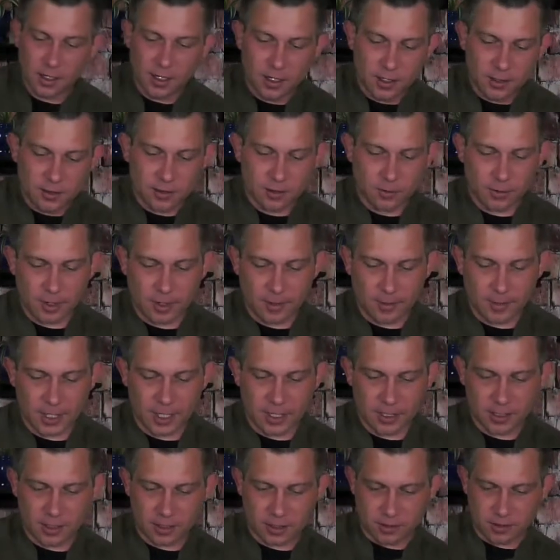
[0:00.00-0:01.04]
So what I'm
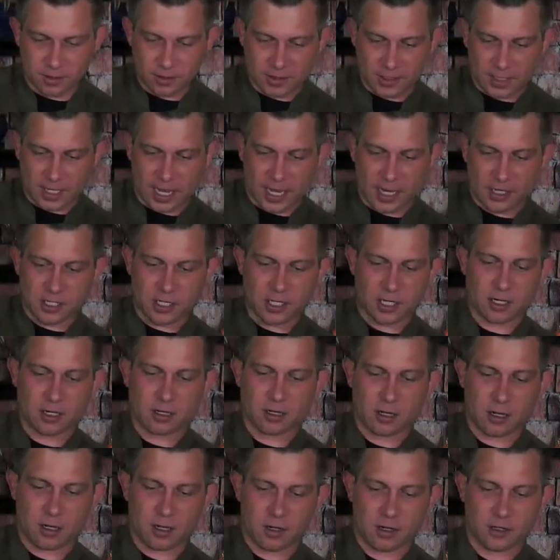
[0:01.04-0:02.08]
gonna do is catch
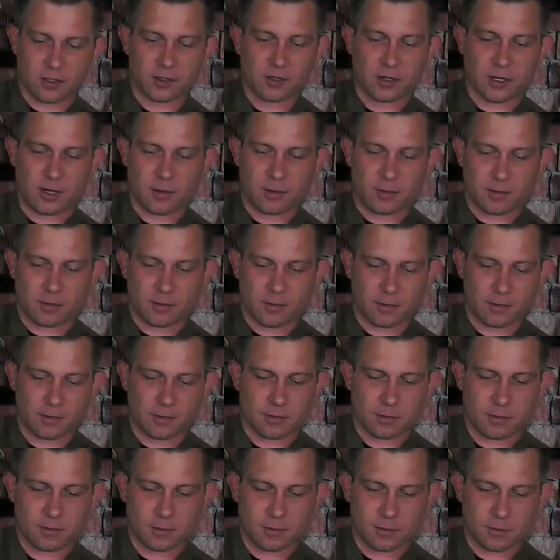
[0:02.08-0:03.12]
it on a drip
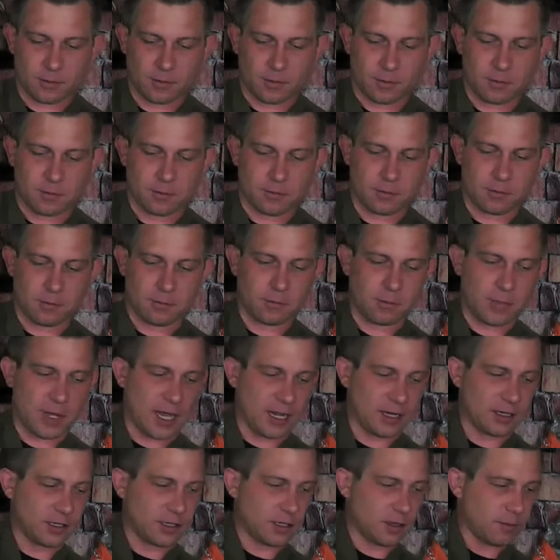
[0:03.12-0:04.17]

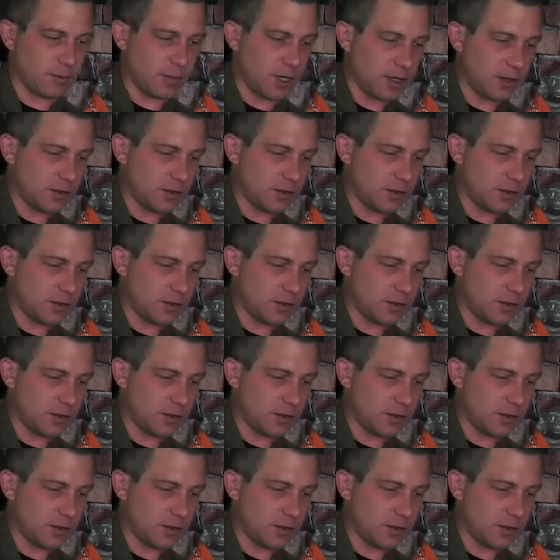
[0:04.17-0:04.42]
back to the mother